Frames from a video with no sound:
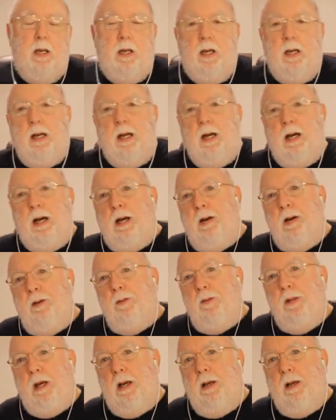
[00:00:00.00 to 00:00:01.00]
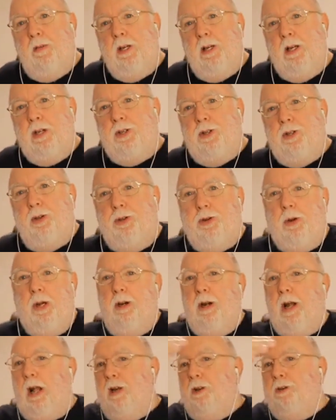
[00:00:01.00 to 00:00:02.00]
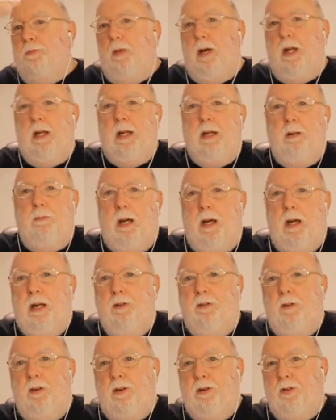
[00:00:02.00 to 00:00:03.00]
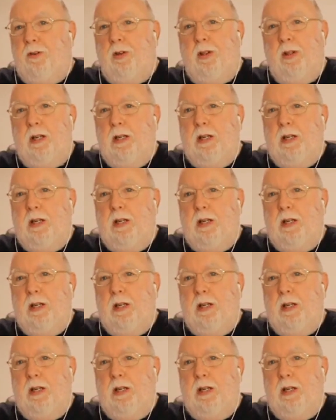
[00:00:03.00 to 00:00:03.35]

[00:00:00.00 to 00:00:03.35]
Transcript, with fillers: uh, uh, the additional three hundred dollars in money for the,